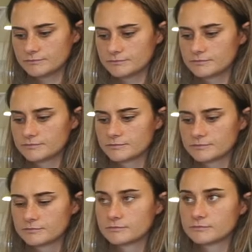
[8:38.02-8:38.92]

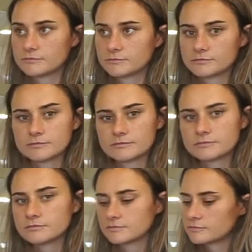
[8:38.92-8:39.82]

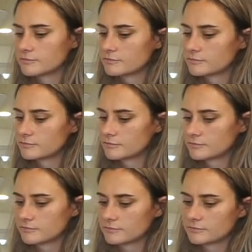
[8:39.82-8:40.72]

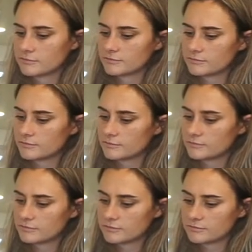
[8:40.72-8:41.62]

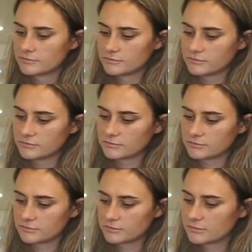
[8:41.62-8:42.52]

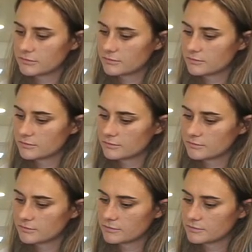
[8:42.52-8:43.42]

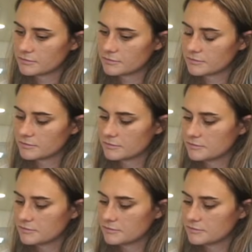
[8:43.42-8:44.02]
(not speaking)